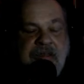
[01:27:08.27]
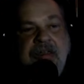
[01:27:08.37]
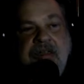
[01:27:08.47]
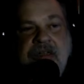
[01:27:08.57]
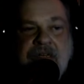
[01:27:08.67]

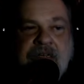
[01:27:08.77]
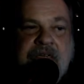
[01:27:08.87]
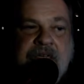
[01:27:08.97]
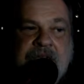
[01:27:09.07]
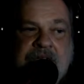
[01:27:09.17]

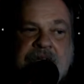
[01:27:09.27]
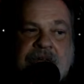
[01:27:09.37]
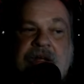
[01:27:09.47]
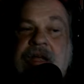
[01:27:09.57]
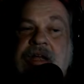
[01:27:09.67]

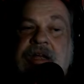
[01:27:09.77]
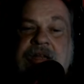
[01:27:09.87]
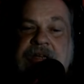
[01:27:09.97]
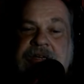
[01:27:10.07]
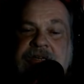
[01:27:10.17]
Where
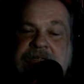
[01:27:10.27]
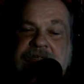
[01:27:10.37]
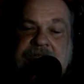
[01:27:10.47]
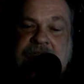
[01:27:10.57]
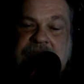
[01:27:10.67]

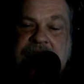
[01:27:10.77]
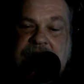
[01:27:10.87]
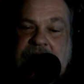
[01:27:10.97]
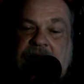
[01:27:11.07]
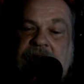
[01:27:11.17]
the
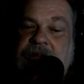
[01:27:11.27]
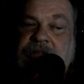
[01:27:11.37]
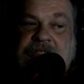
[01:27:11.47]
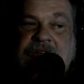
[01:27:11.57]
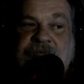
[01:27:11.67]

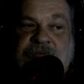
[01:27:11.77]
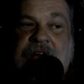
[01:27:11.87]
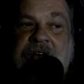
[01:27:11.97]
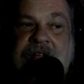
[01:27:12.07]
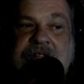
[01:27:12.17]
dogs can
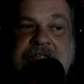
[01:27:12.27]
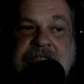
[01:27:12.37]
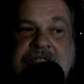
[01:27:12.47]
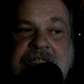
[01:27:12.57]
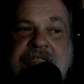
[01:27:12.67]
find the
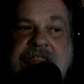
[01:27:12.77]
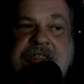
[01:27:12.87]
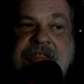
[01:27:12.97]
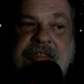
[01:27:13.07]
deer.